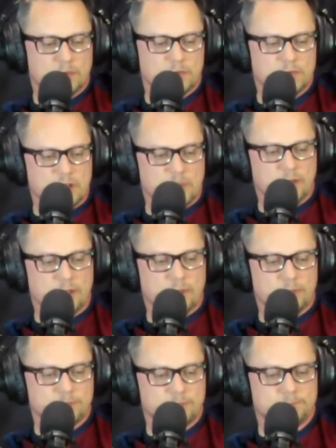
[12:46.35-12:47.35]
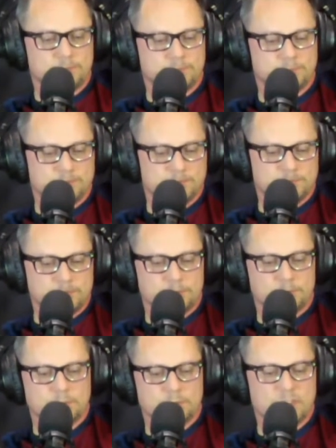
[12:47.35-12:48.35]
some of the
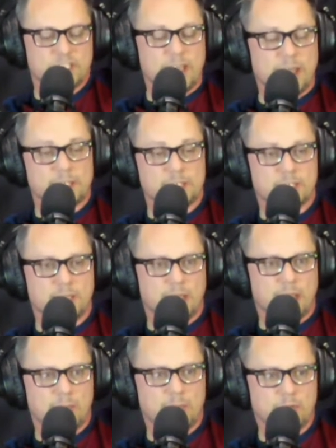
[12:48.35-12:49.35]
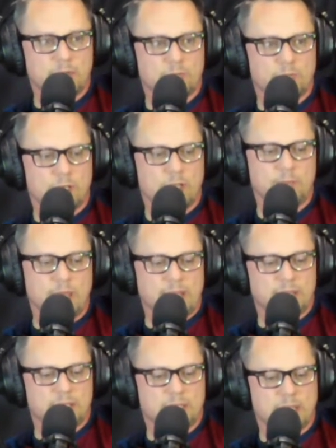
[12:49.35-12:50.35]
tests that had been run back
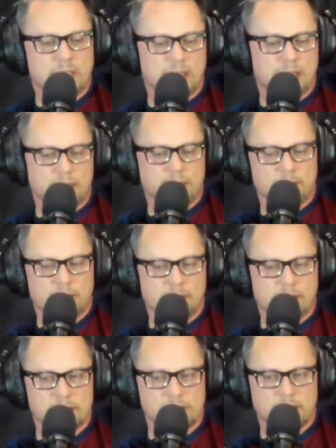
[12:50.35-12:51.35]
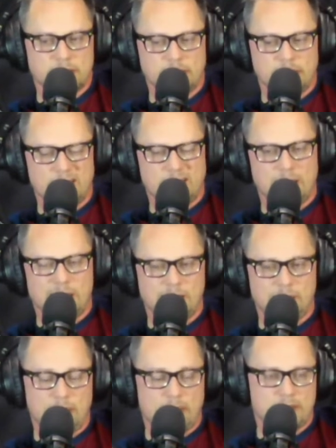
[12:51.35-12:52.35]
in the day and things like that,
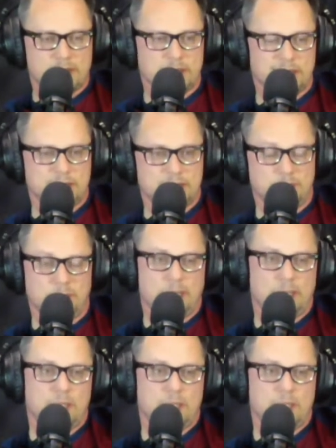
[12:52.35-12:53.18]
it makes sense to me.